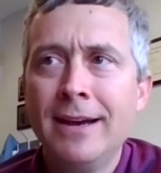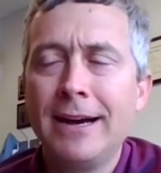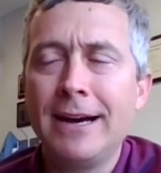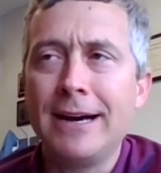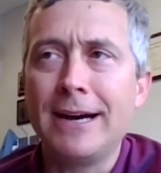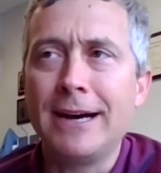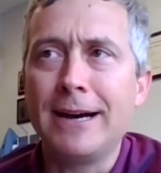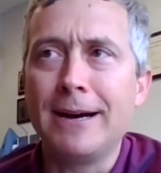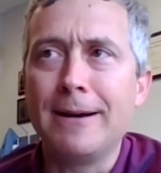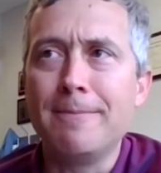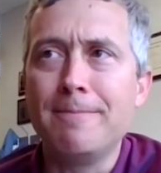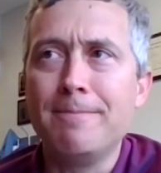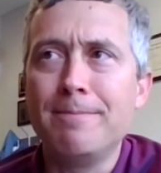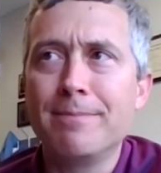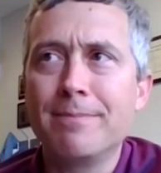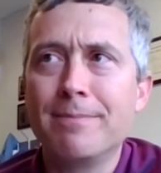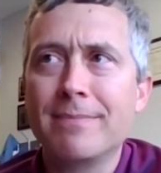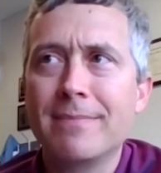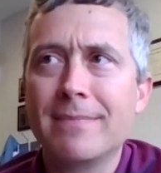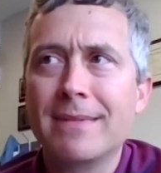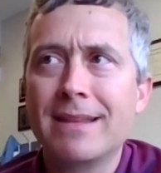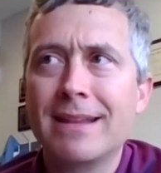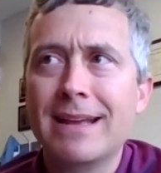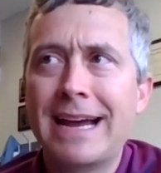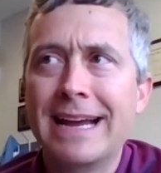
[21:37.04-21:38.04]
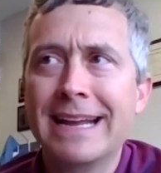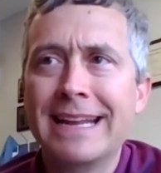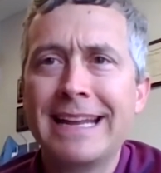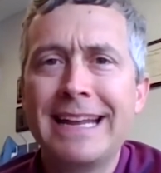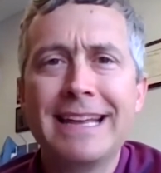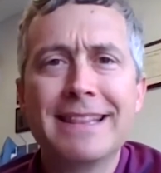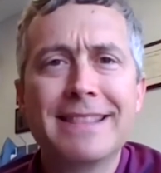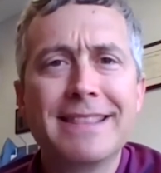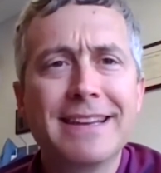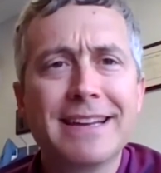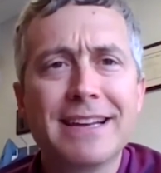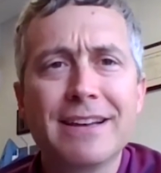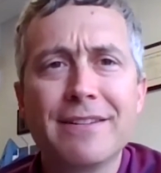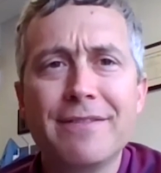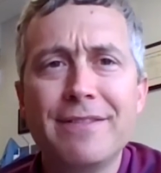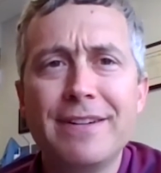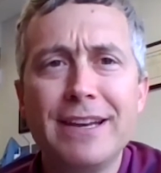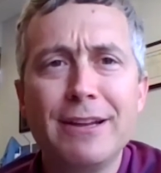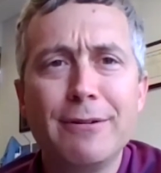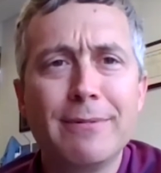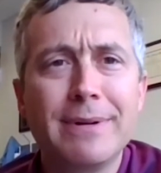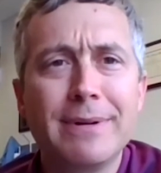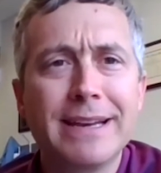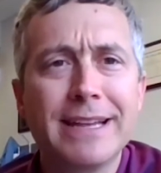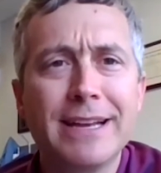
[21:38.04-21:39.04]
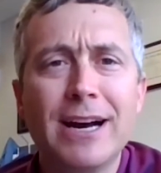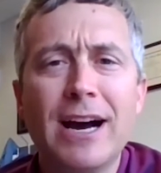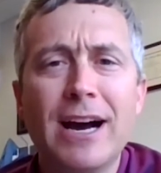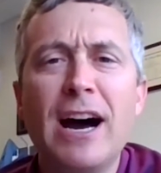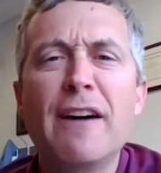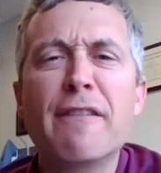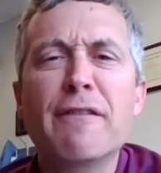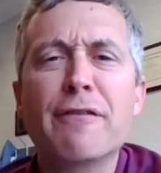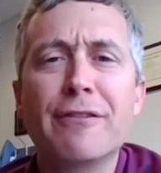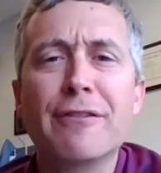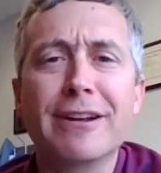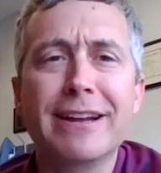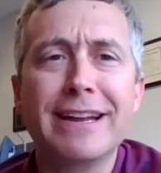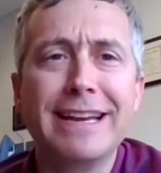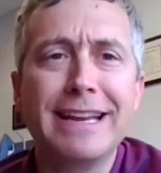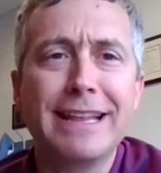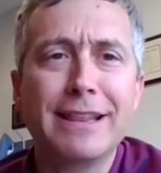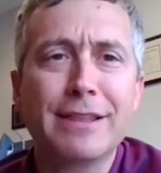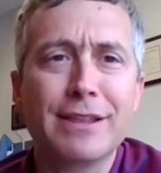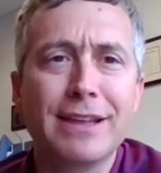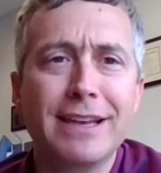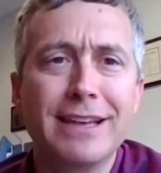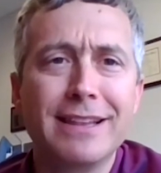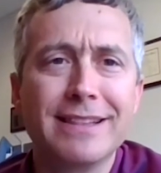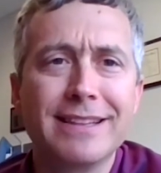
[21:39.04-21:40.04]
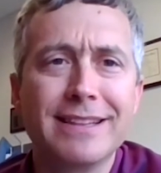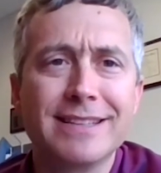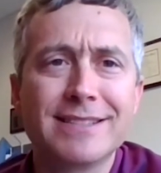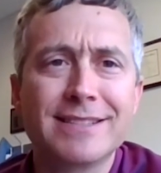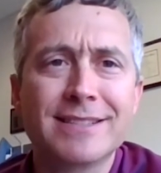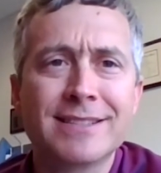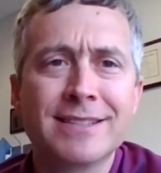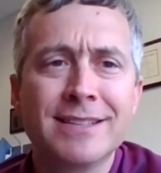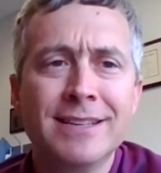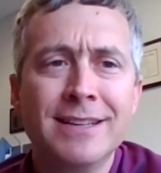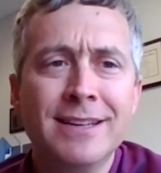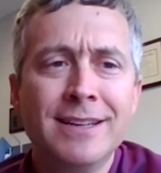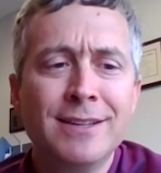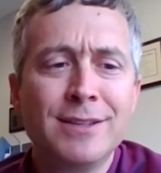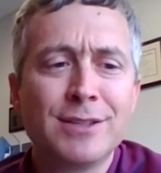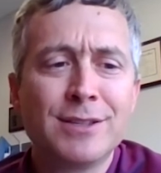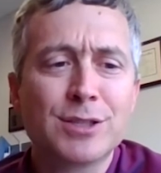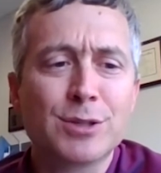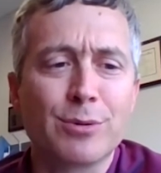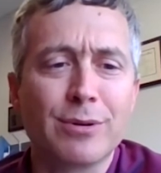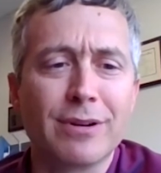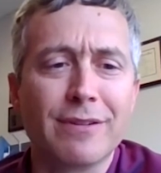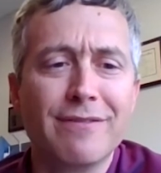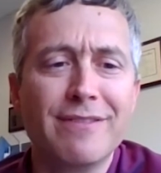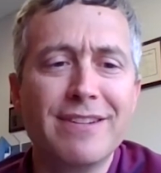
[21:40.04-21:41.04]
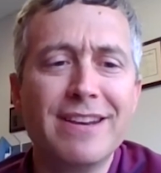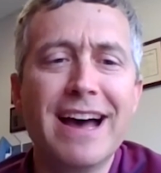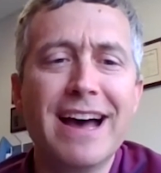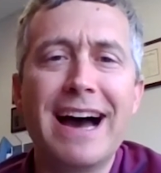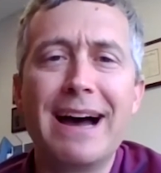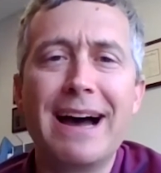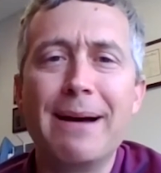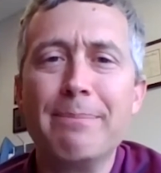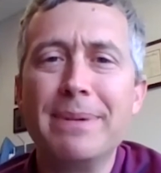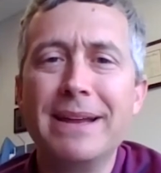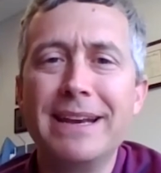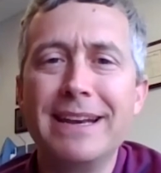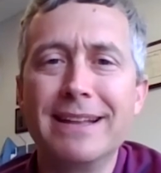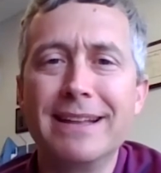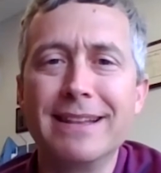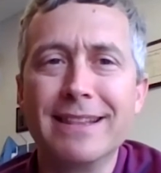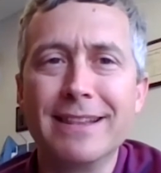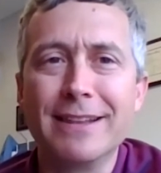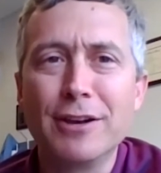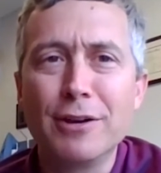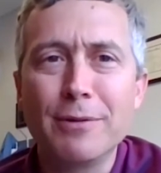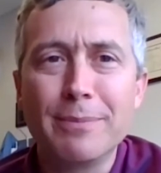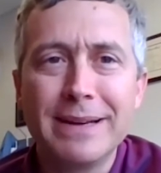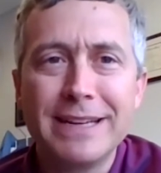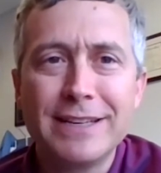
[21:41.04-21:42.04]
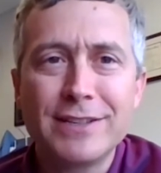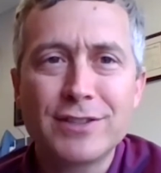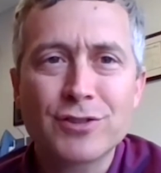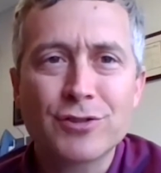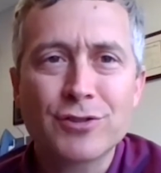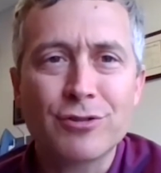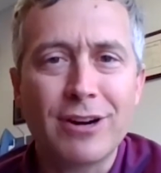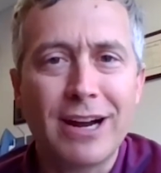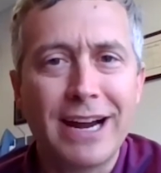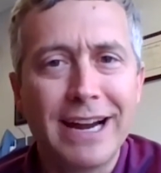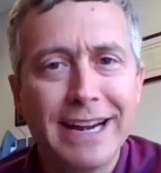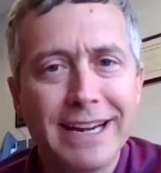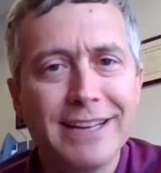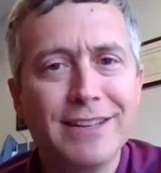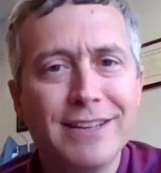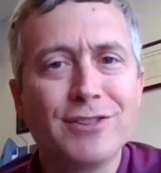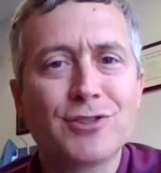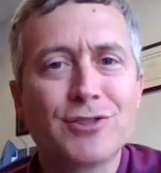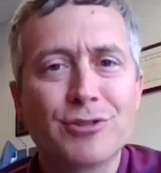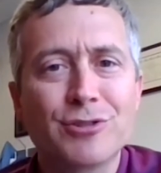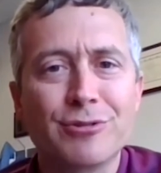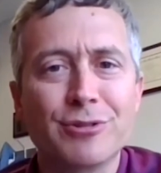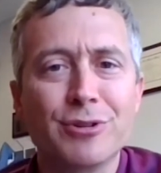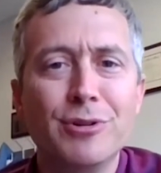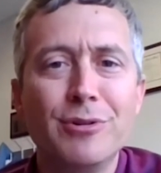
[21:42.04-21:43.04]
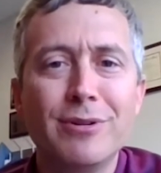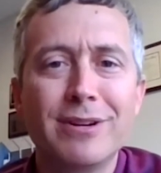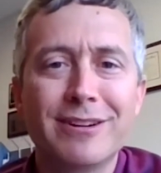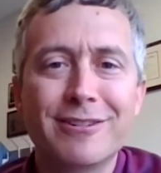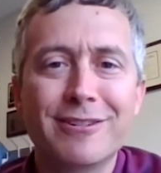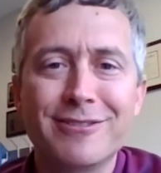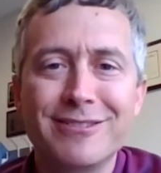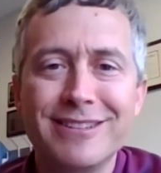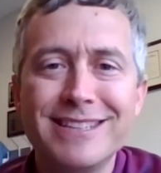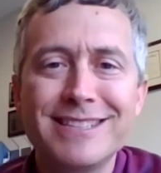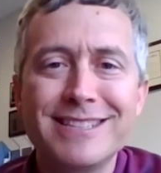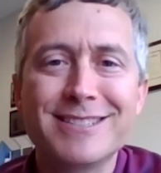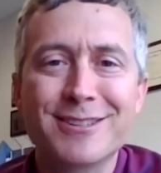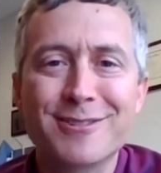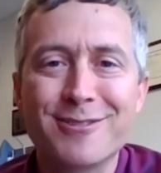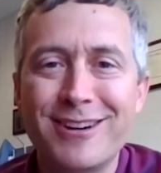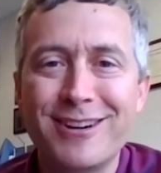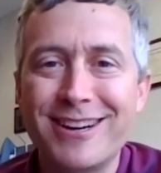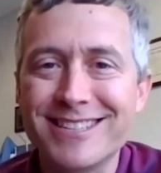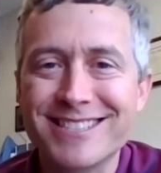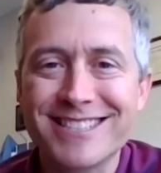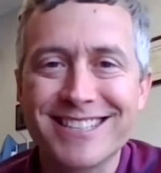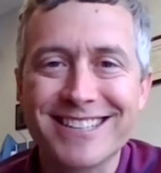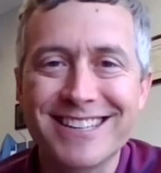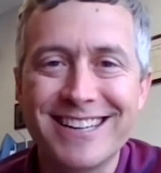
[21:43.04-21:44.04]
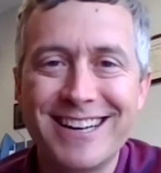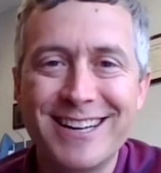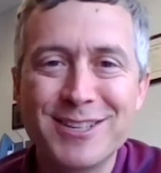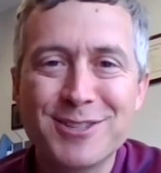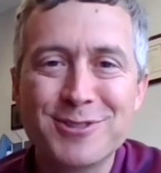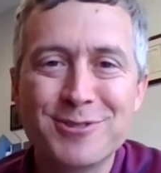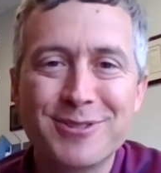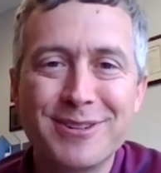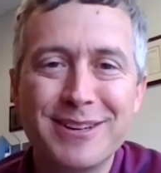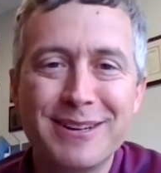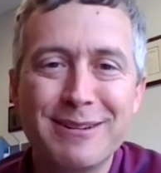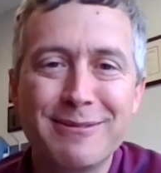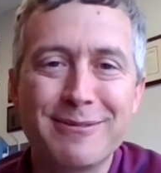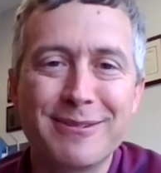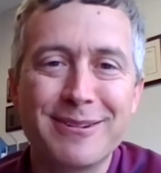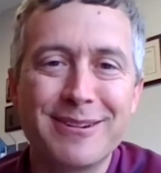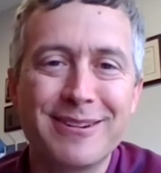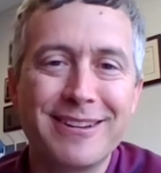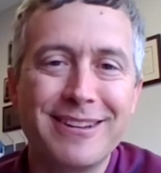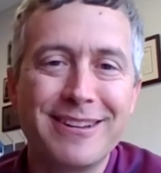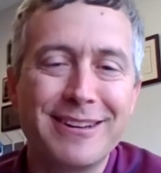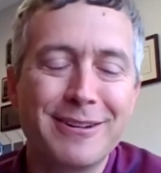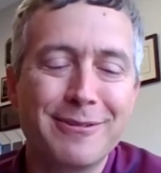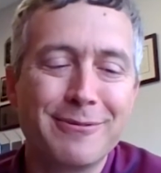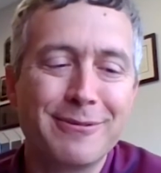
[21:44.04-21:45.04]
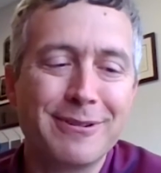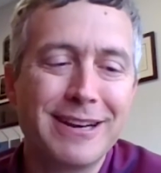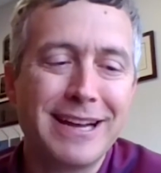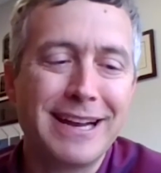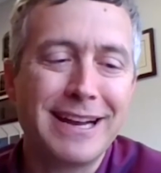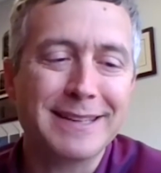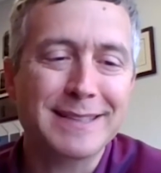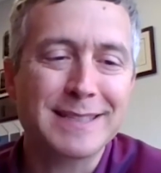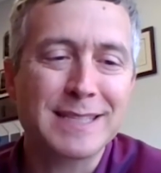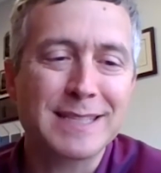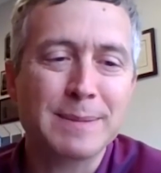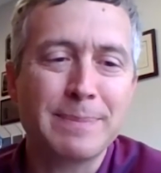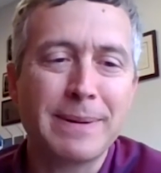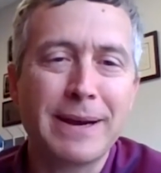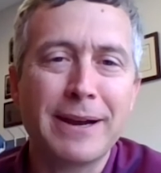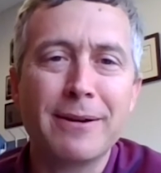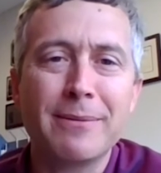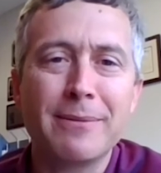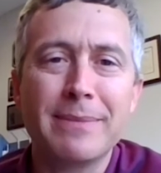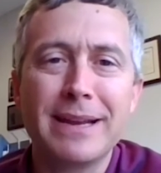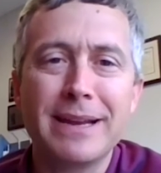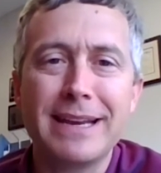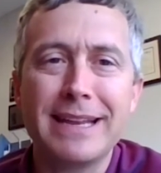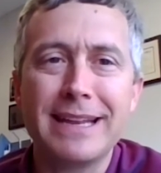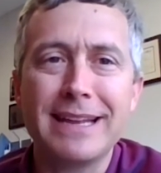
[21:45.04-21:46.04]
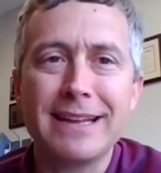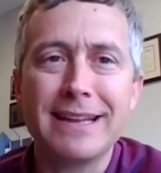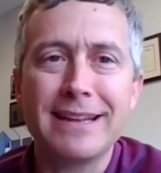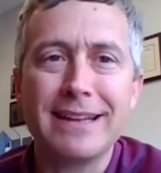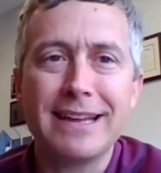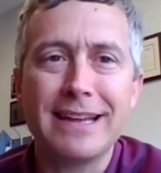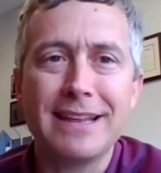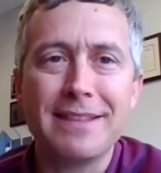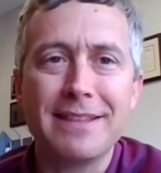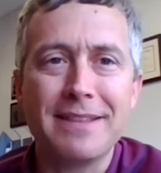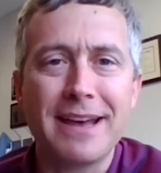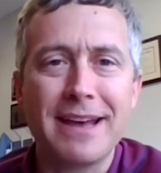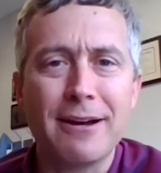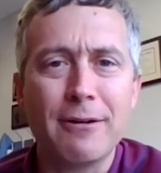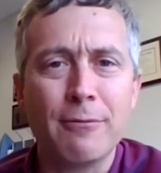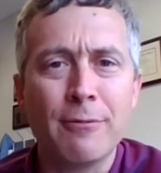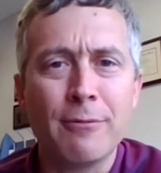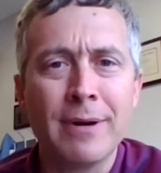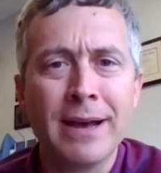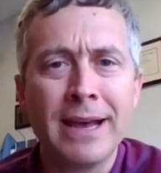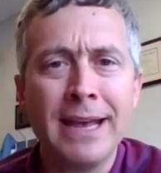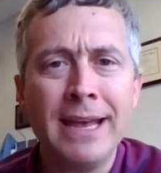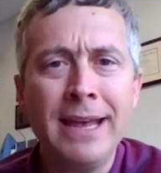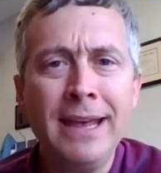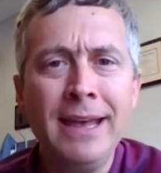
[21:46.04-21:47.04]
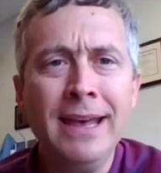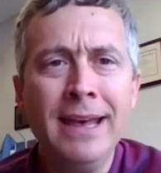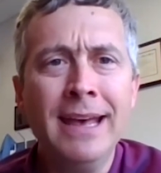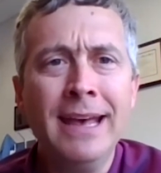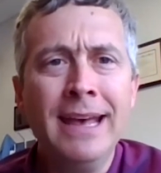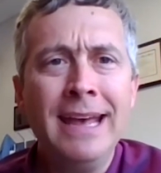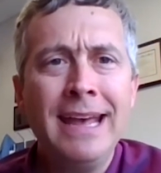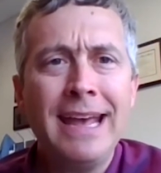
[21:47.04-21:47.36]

I can't think of anybody offering anything that's sort of not been a little bit tried and true, at least across the country. We're not experimenting in that way.